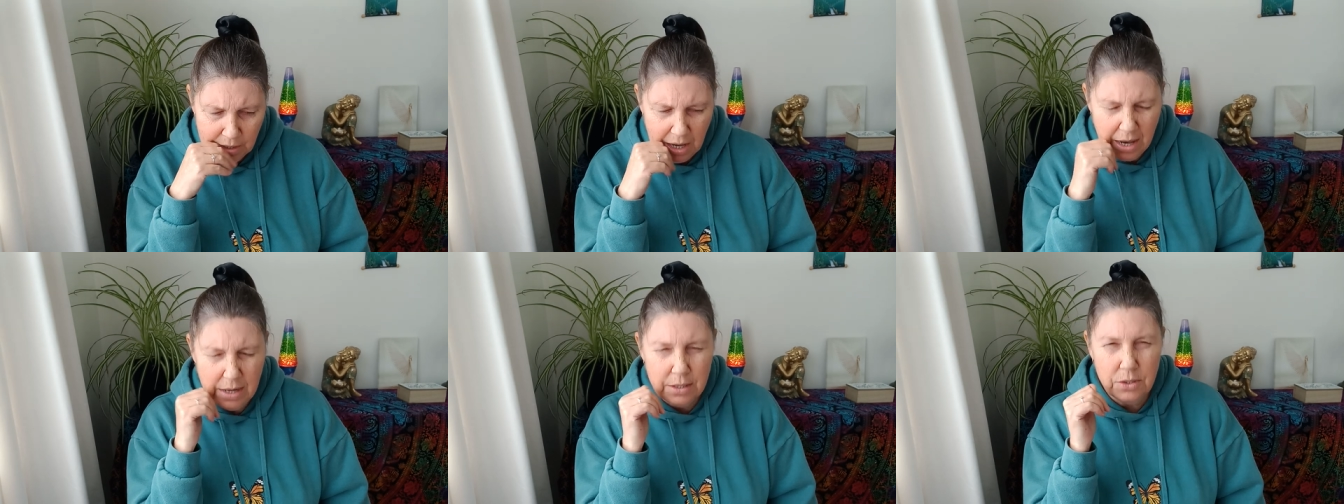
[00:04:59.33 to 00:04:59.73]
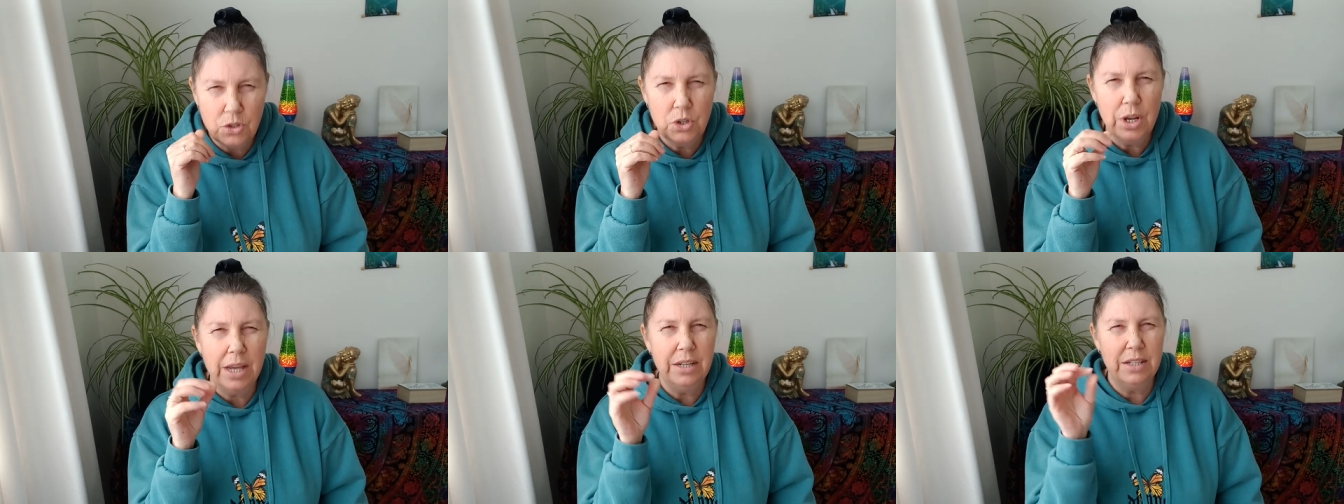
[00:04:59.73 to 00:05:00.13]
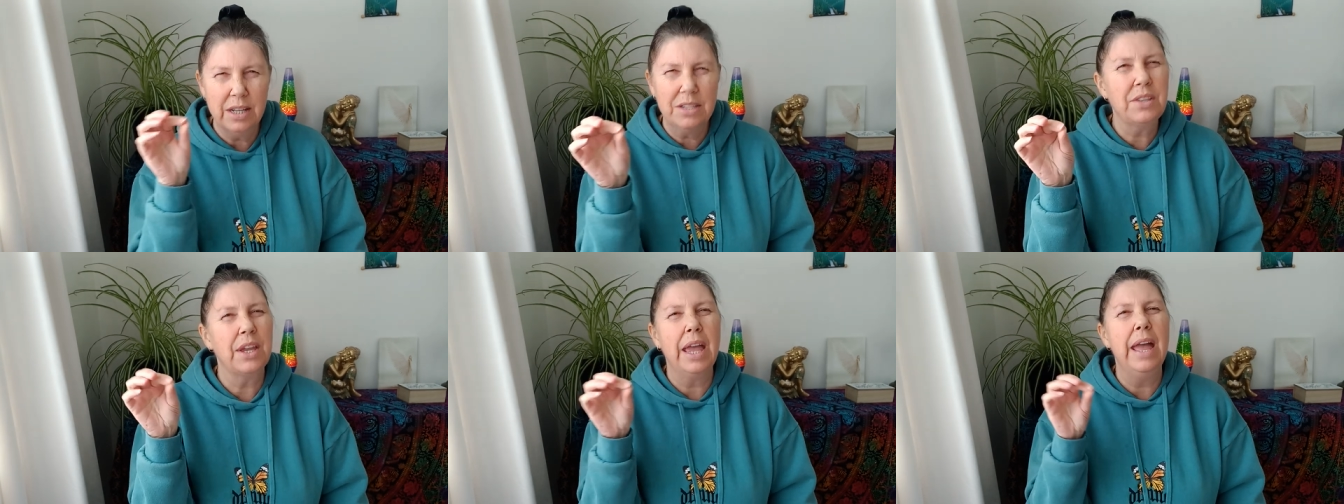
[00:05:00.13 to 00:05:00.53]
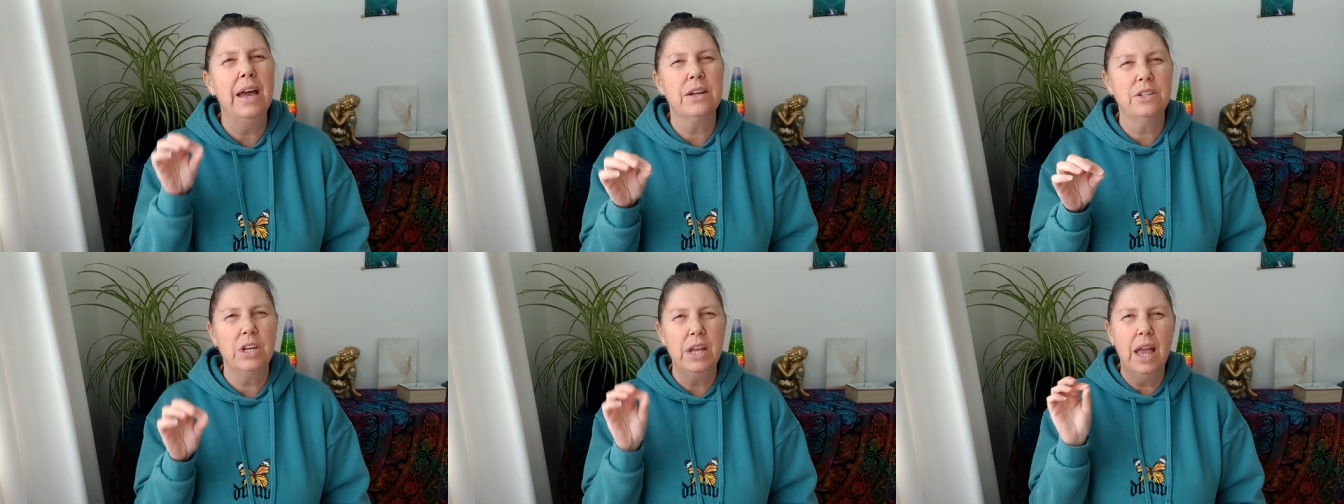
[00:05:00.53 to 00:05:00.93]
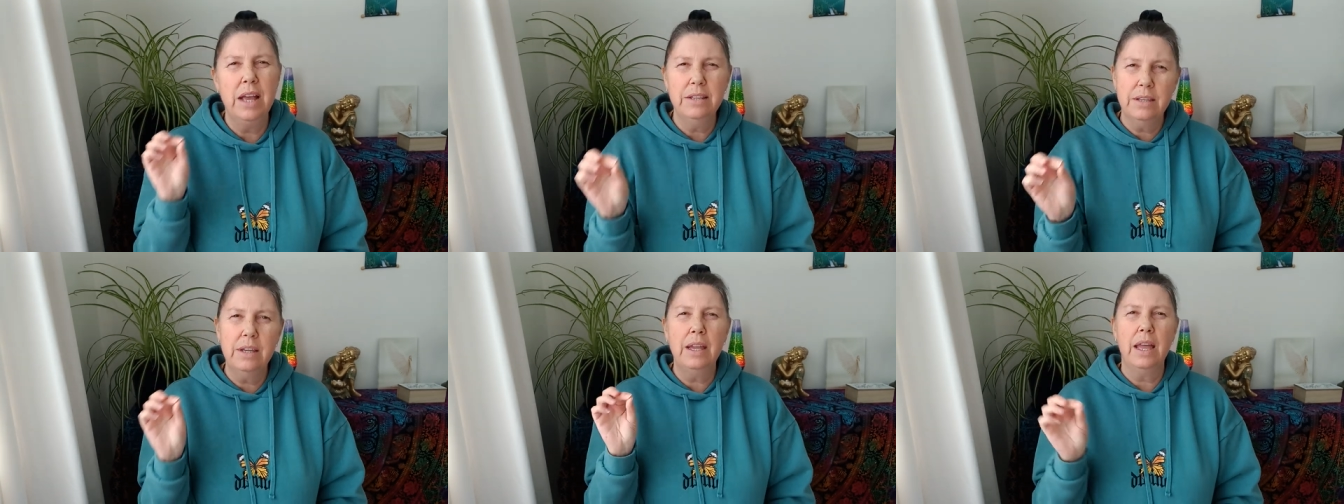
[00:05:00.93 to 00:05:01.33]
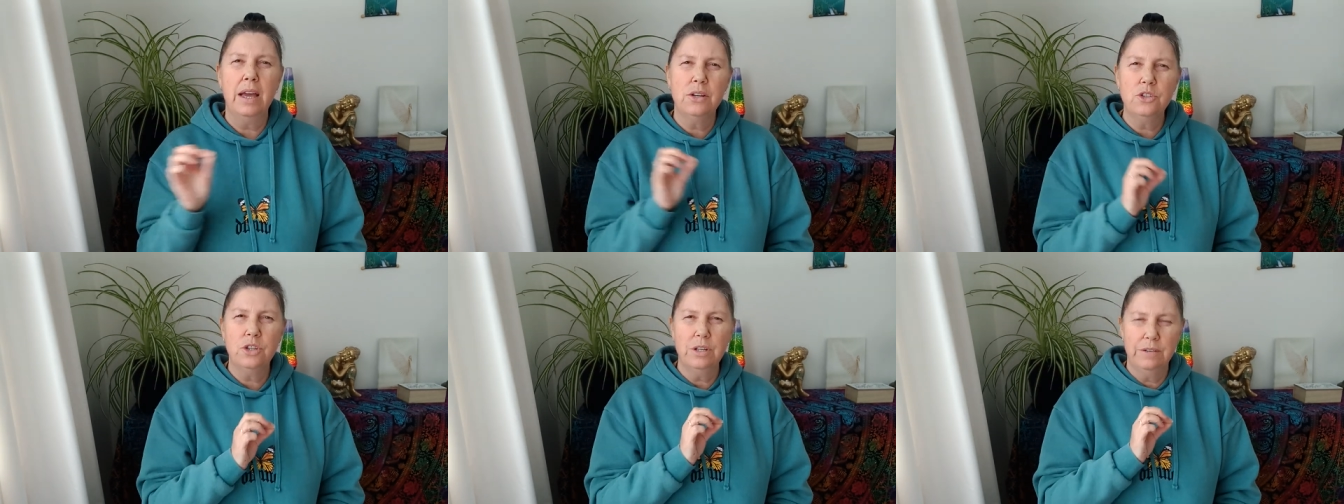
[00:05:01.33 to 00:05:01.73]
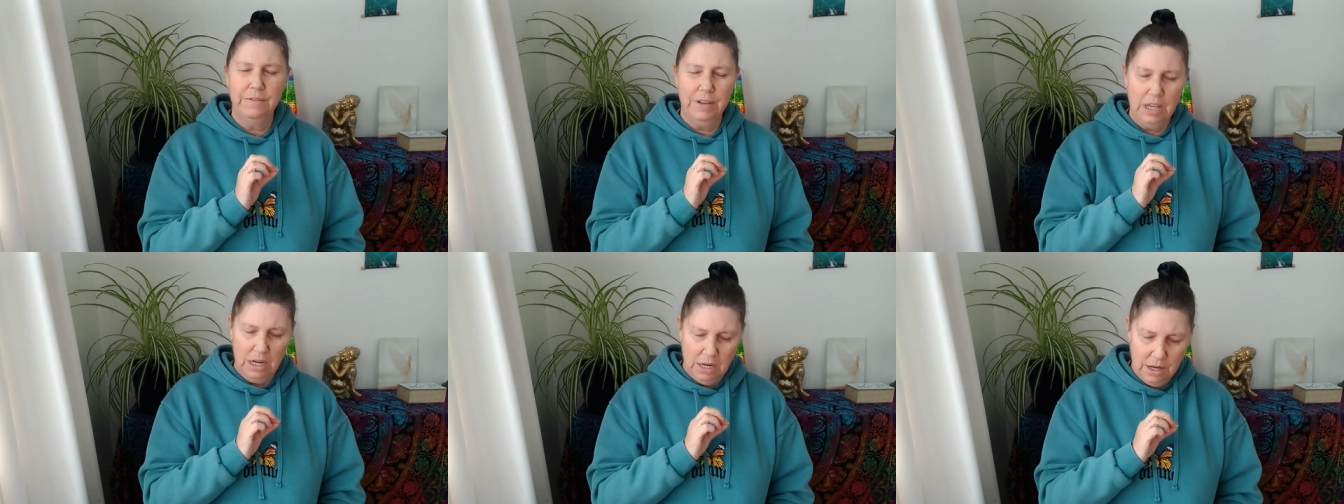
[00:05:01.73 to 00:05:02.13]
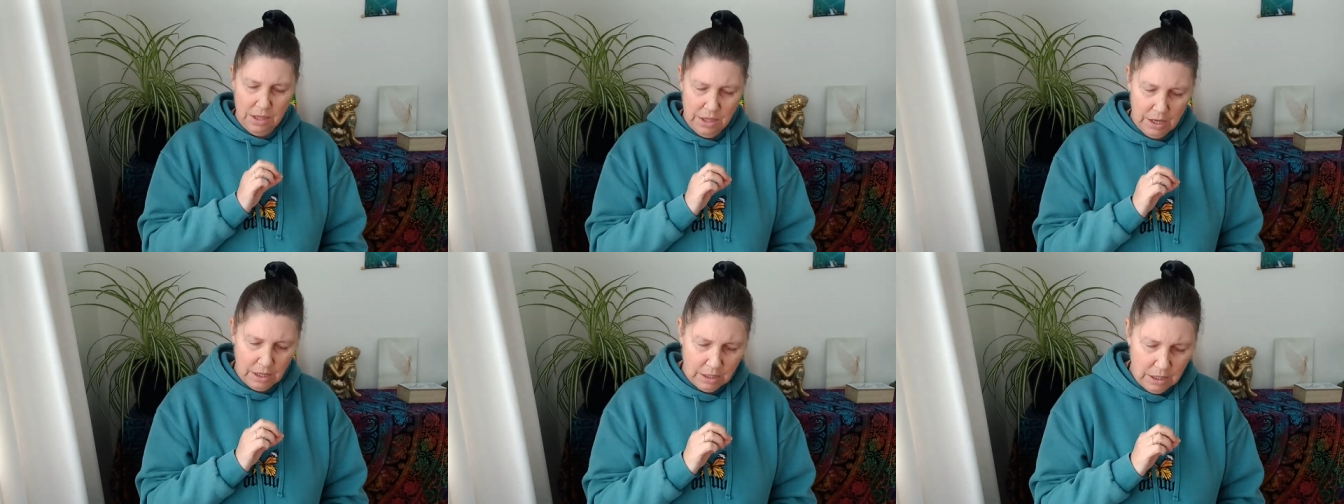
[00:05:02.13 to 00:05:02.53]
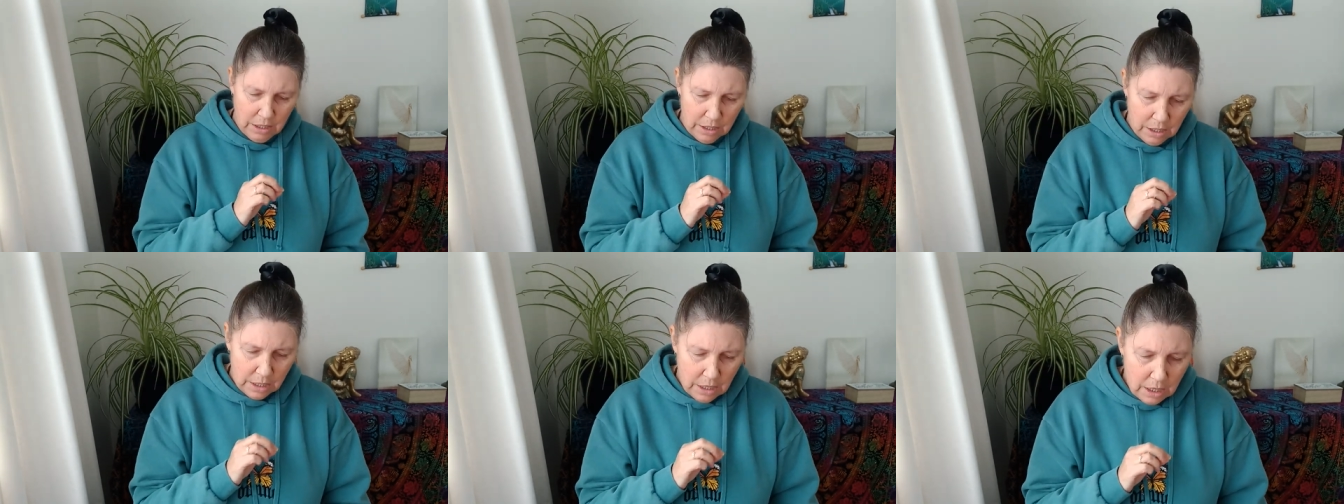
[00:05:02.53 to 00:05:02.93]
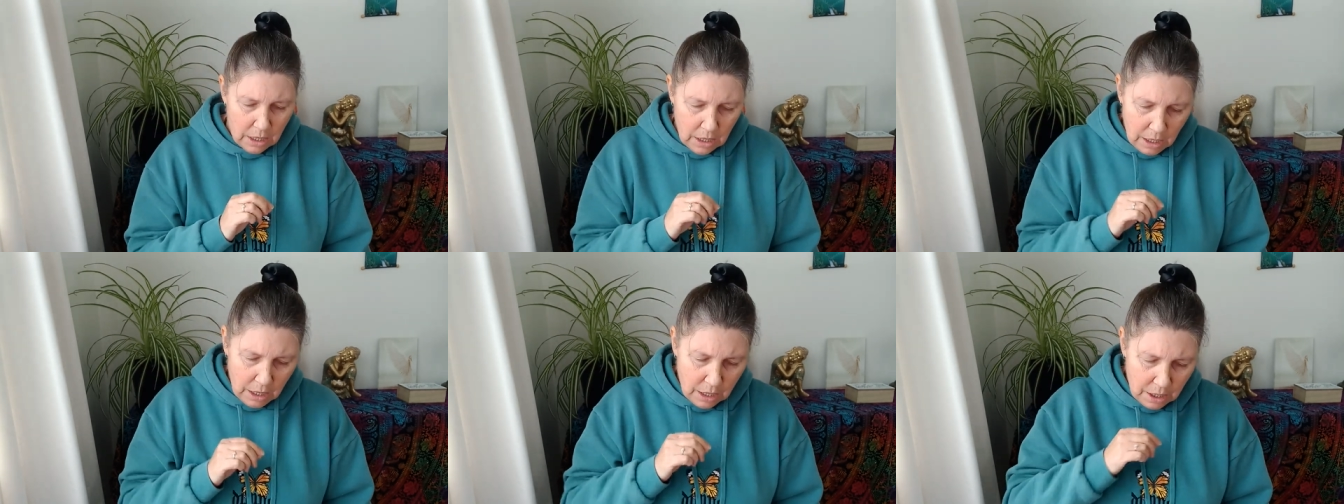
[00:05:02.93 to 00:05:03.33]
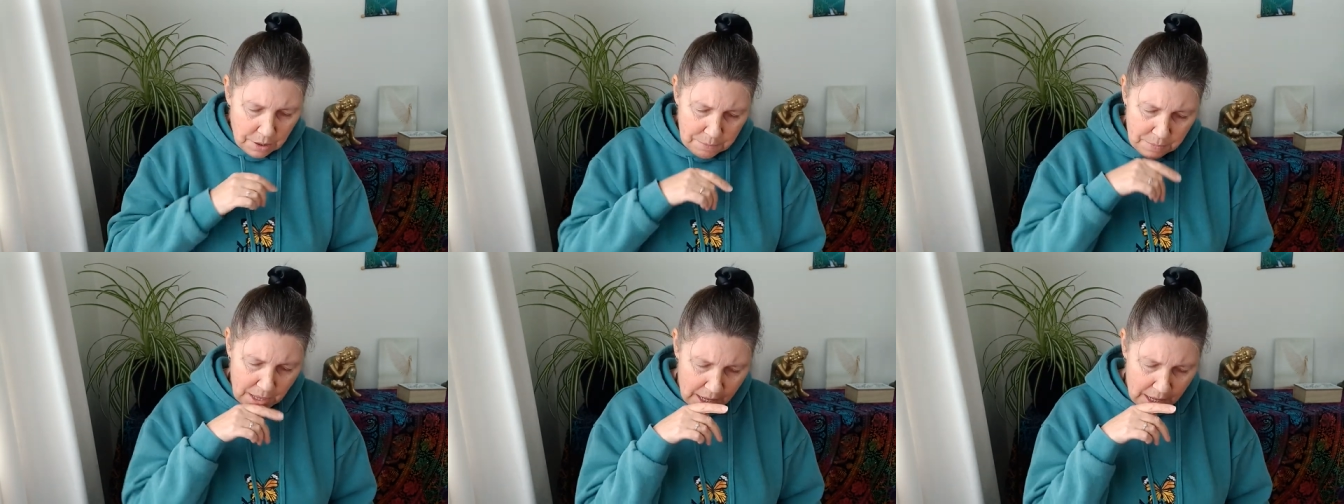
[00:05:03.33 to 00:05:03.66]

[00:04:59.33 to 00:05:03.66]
and it's it doesn't count. It hasn't counted for anything, um,